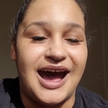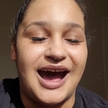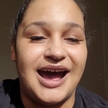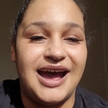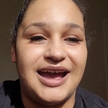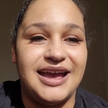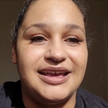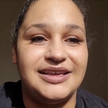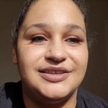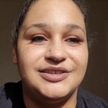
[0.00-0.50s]

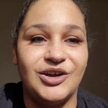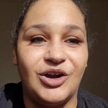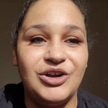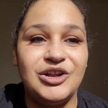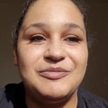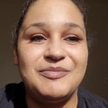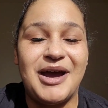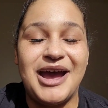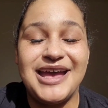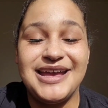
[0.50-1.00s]
I
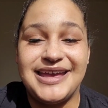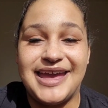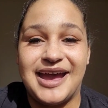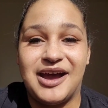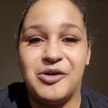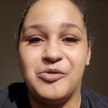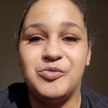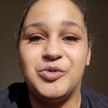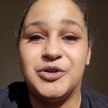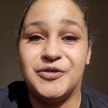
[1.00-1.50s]
started my
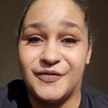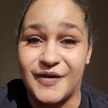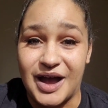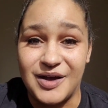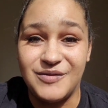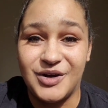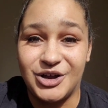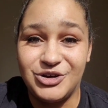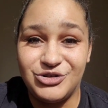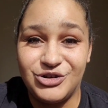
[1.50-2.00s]
account with
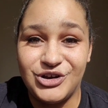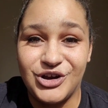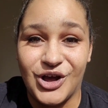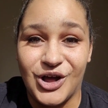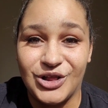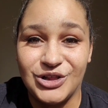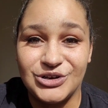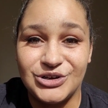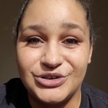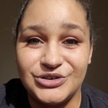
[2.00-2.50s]

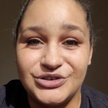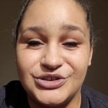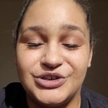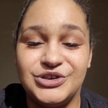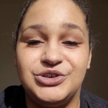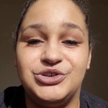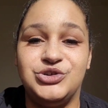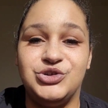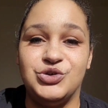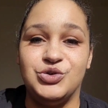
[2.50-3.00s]
$500
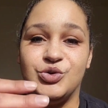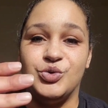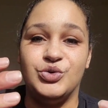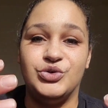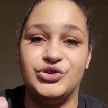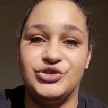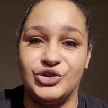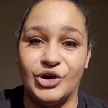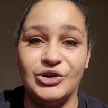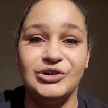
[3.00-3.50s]
to
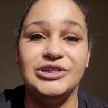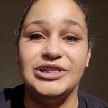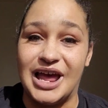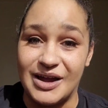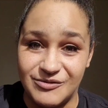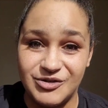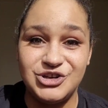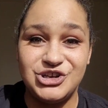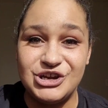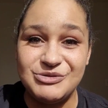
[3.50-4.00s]
start
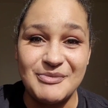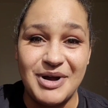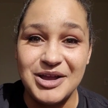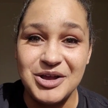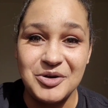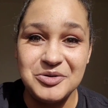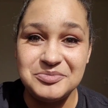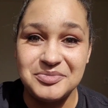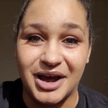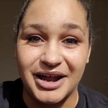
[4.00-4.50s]
leveraging
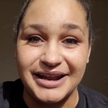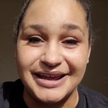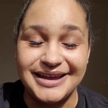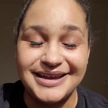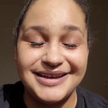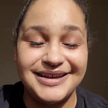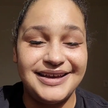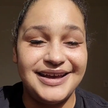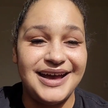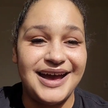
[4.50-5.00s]
my own
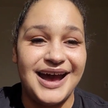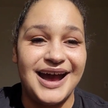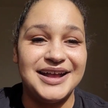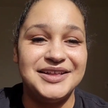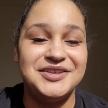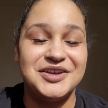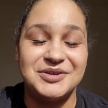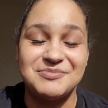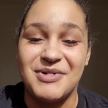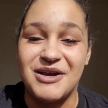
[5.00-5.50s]
money. I
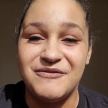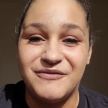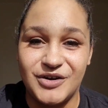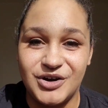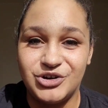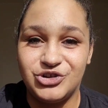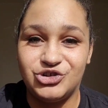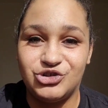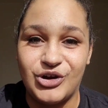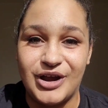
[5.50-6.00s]
took my
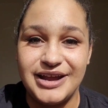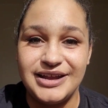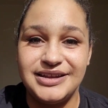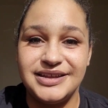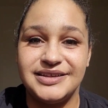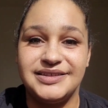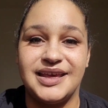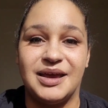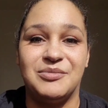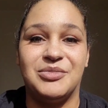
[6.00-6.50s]
first trade
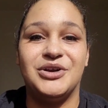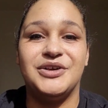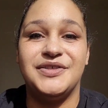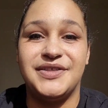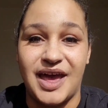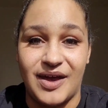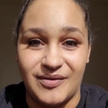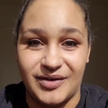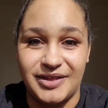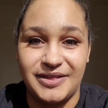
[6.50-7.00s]
December
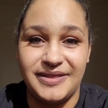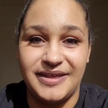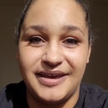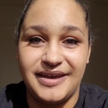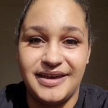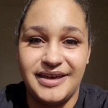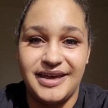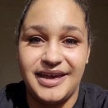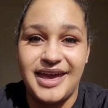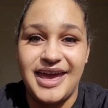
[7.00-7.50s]
7th
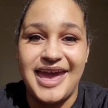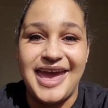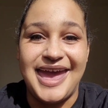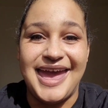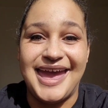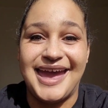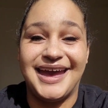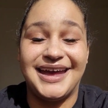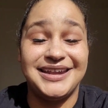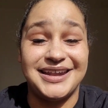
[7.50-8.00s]

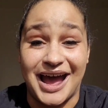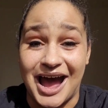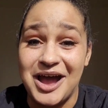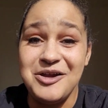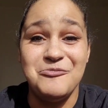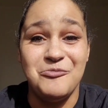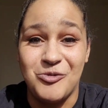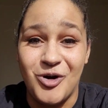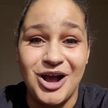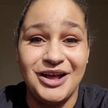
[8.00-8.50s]
and
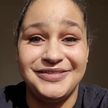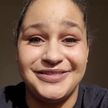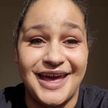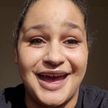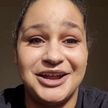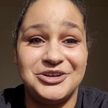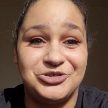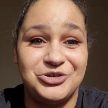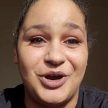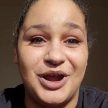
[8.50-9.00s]
I won
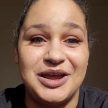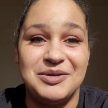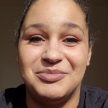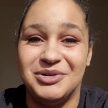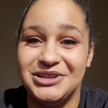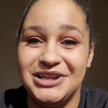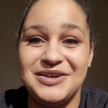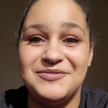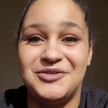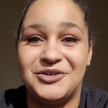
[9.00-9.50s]
that trade,
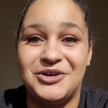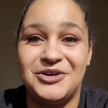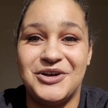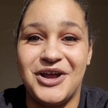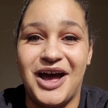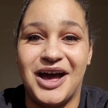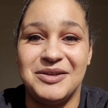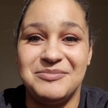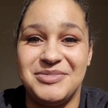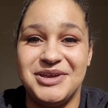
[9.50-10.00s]
believe it or
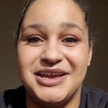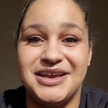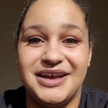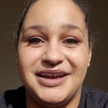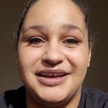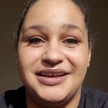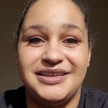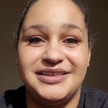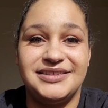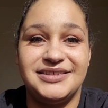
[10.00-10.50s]
not,
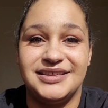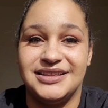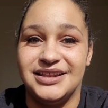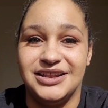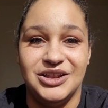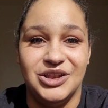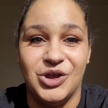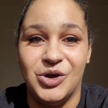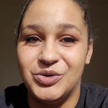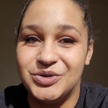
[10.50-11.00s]
because
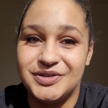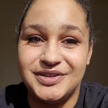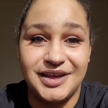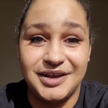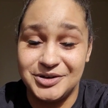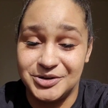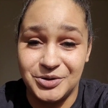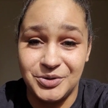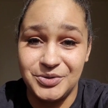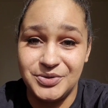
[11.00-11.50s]
no
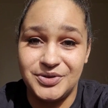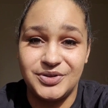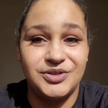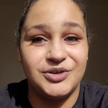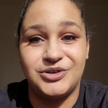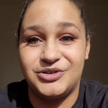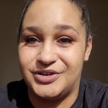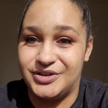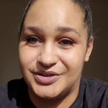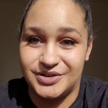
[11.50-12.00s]
signals,
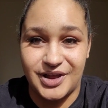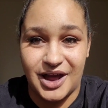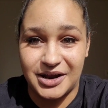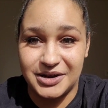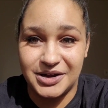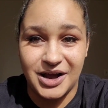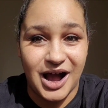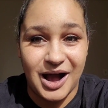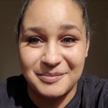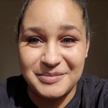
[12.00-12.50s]
this is
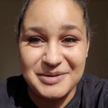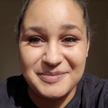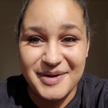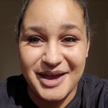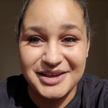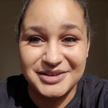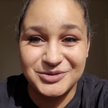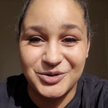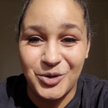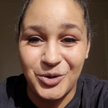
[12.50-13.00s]
not a copy
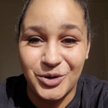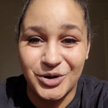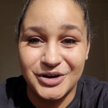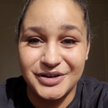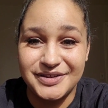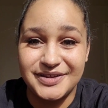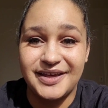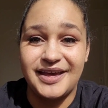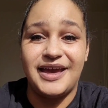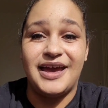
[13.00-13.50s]
paste
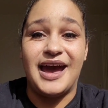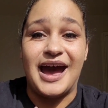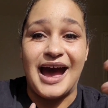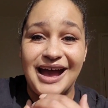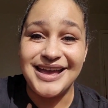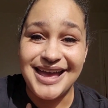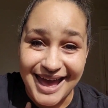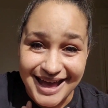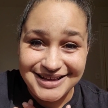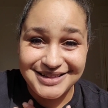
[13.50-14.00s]
course.
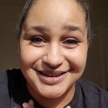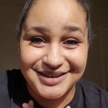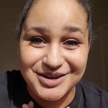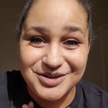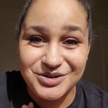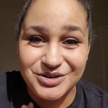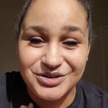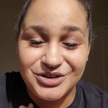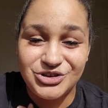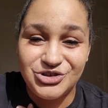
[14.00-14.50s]
I
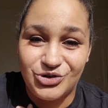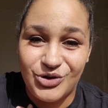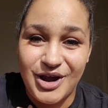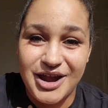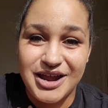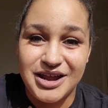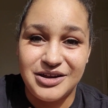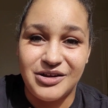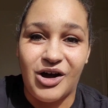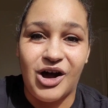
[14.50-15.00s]
executed the
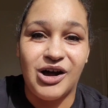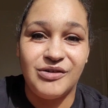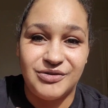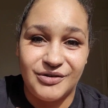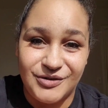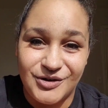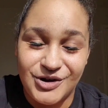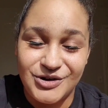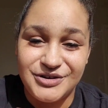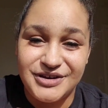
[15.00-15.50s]
trade off
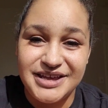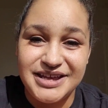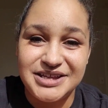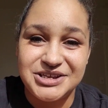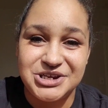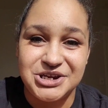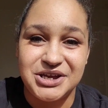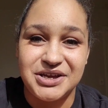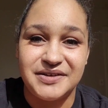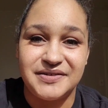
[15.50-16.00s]
of her
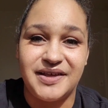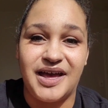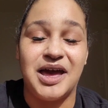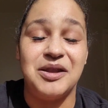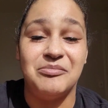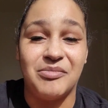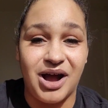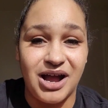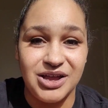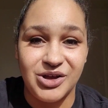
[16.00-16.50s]
teachings
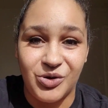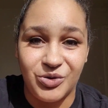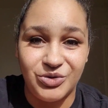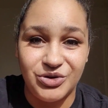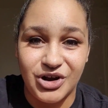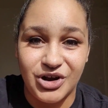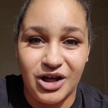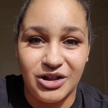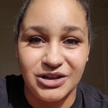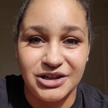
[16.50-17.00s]
and my
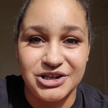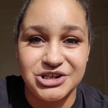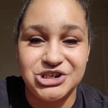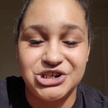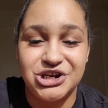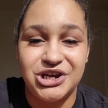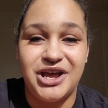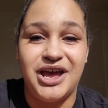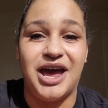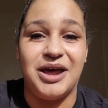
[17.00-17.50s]
own
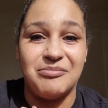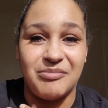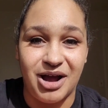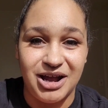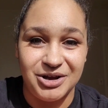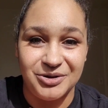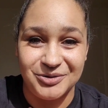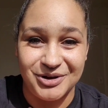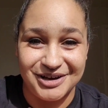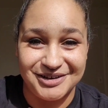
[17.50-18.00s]
knowledge and
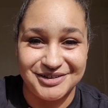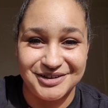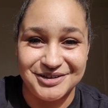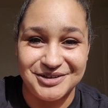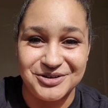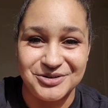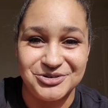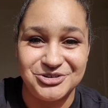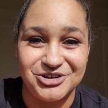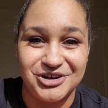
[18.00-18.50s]
my own
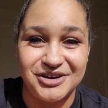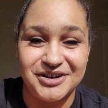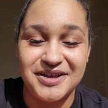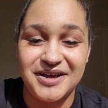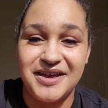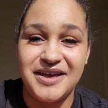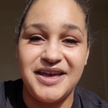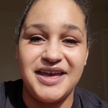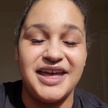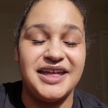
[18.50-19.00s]
execution.
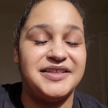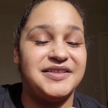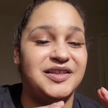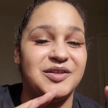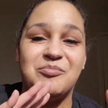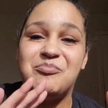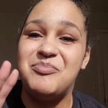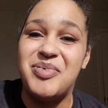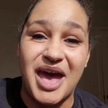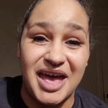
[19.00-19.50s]
It's
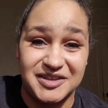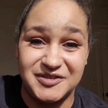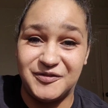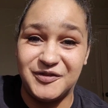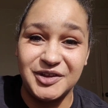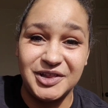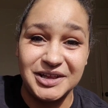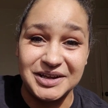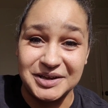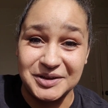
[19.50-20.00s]
the best
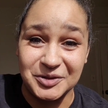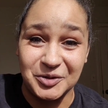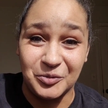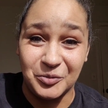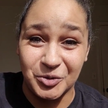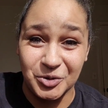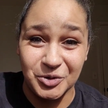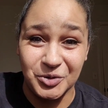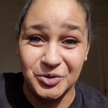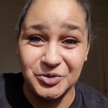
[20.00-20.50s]
feeling in the
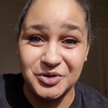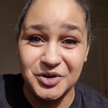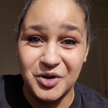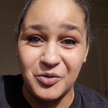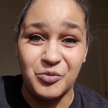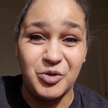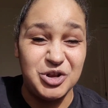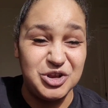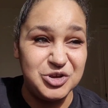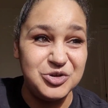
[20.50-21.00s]
world.
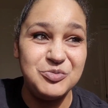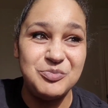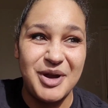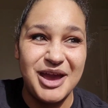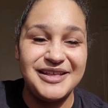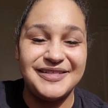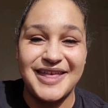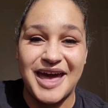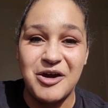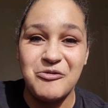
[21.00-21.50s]
When you
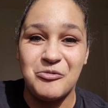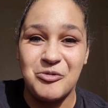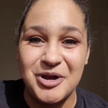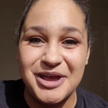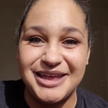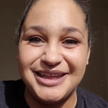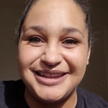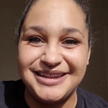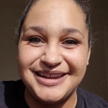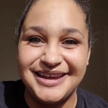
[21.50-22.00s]
make that
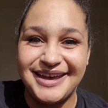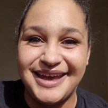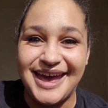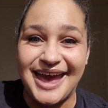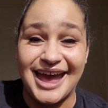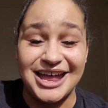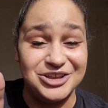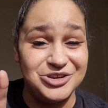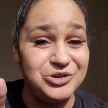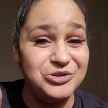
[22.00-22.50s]
win
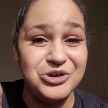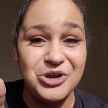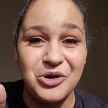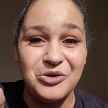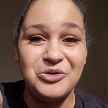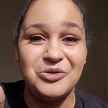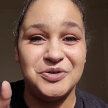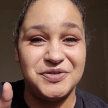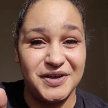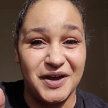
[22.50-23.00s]
and you
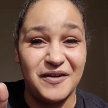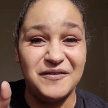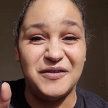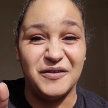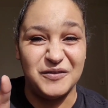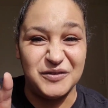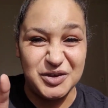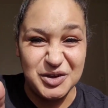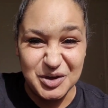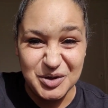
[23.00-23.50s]
know it was off
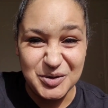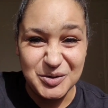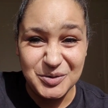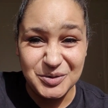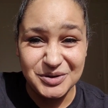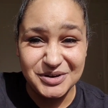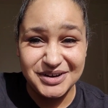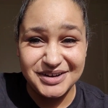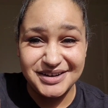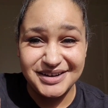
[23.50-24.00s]
of
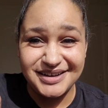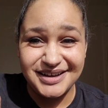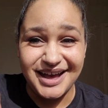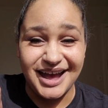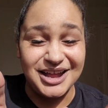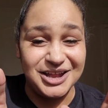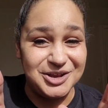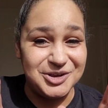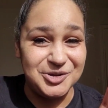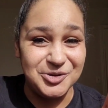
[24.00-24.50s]
you
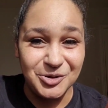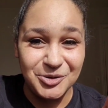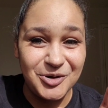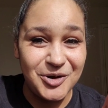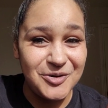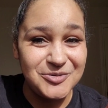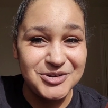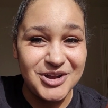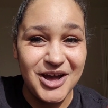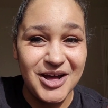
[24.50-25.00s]
and your
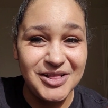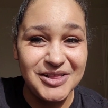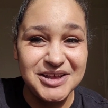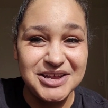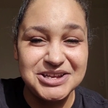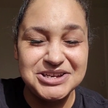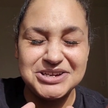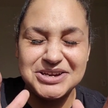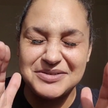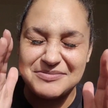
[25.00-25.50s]
own
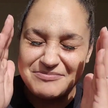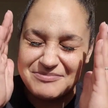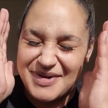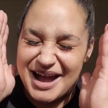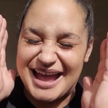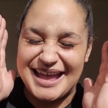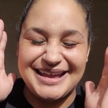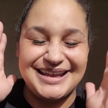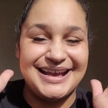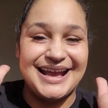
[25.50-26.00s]
knowledge,
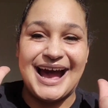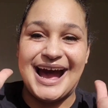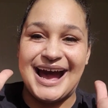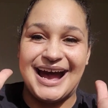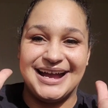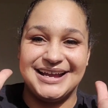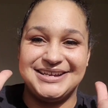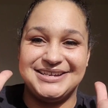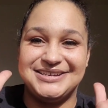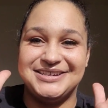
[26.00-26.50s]
my
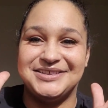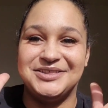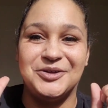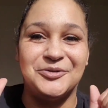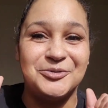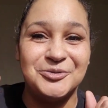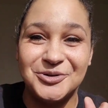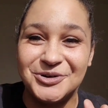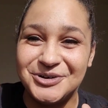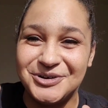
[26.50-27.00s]
gosh, the
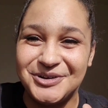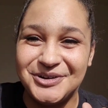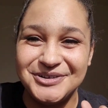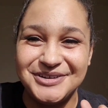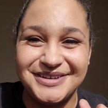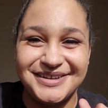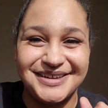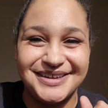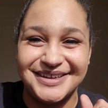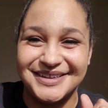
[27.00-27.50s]

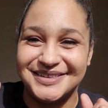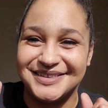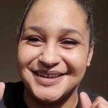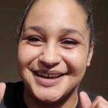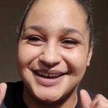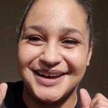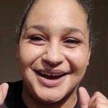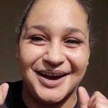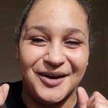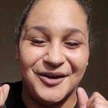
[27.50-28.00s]
world is
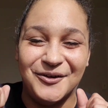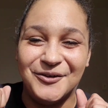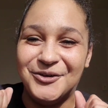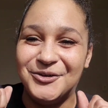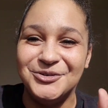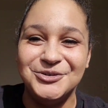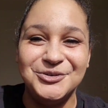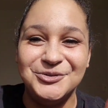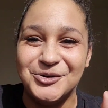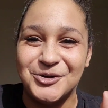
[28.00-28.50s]
a
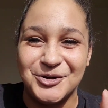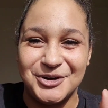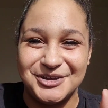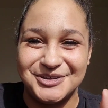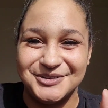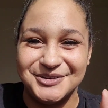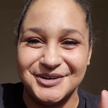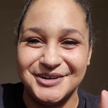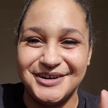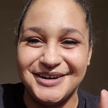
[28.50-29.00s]
whole new
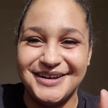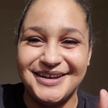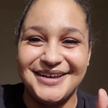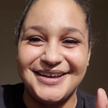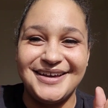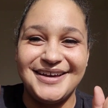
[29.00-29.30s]
oyster.